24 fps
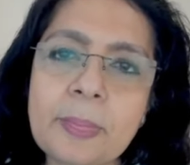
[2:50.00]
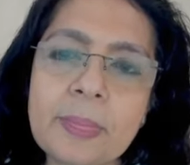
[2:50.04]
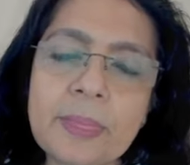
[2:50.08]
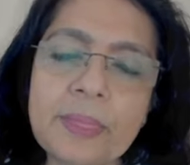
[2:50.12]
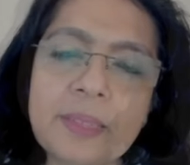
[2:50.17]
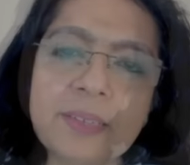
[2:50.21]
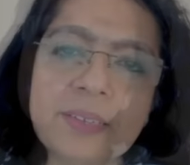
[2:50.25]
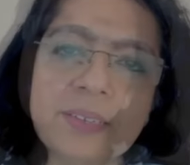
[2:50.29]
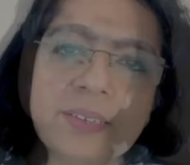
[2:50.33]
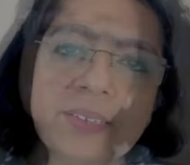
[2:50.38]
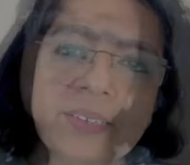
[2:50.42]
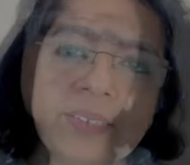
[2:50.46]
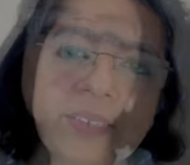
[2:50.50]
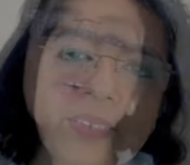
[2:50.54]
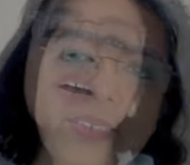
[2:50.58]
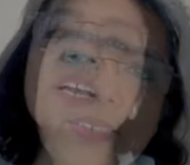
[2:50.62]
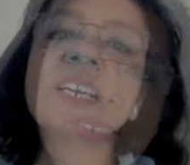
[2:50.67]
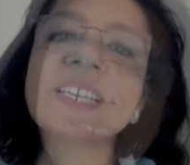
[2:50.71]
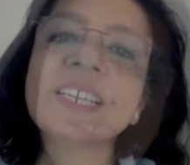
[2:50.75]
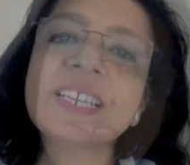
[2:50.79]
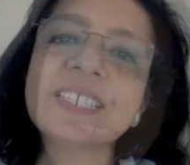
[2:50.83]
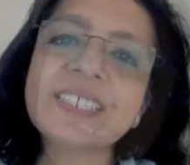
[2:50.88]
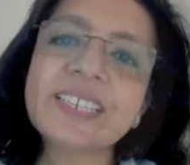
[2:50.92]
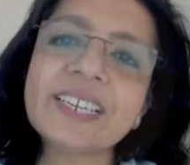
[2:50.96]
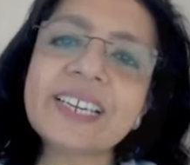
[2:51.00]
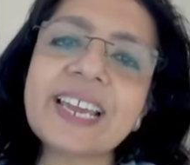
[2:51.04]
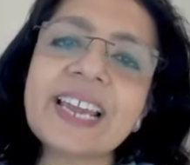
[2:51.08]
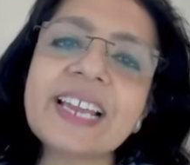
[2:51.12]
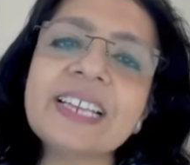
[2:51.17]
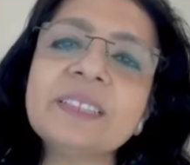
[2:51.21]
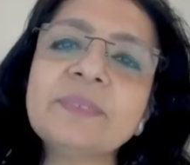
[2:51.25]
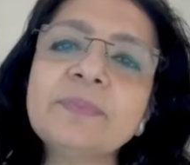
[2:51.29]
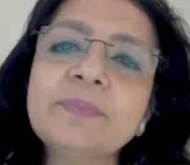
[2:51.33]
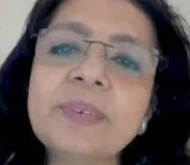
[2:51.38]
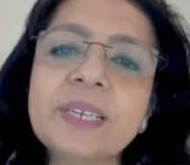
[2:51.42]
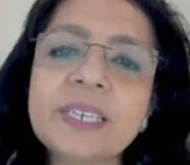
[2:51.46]
So what are the
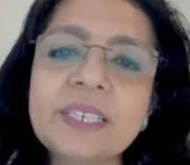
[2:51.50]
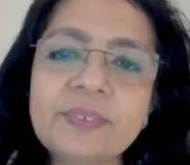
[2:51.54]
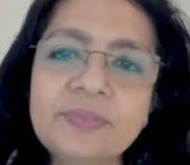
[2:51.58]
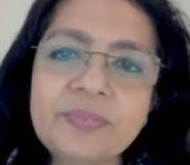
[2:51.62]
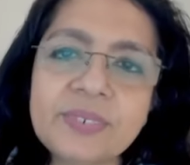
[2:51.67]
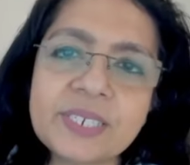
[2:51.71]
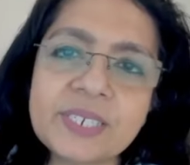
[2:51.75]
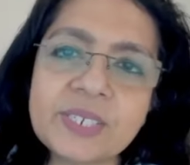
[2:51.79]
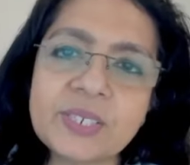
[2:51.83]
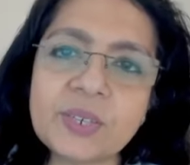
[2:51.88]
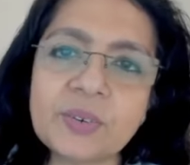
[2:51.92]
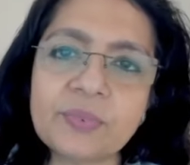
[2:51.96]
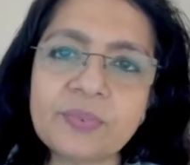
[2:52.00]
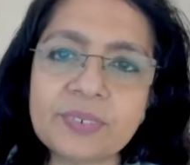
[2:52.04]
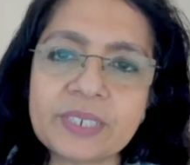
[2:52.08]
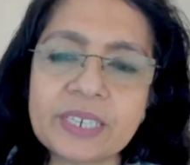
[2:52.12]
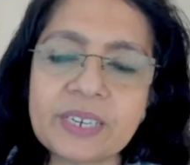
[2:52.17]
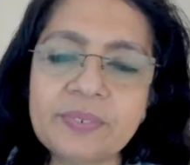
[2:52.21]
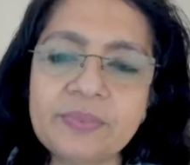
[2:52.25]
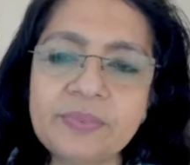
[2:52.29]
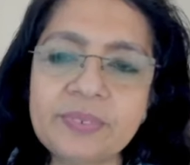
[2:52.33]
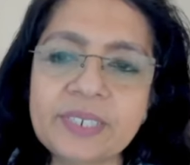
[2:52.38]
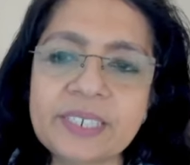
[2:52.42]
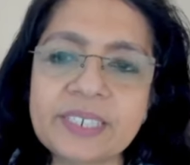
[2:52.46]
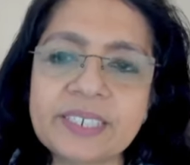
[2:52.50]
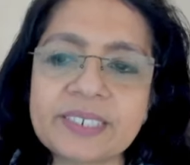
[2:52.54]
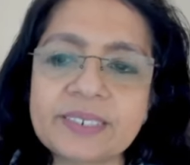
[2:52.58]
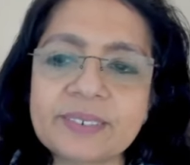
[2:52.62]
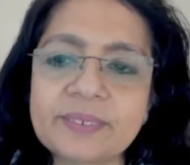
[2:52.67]
health benefits of kefir?